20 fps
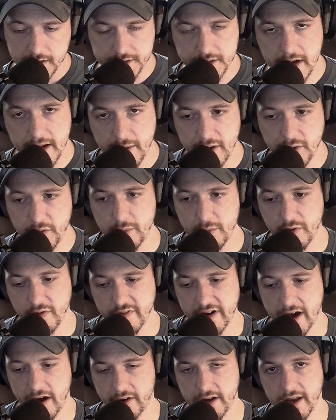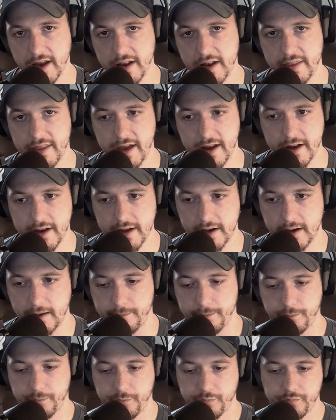So anyway, we move out, and then
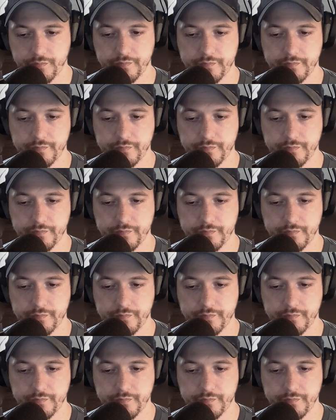um,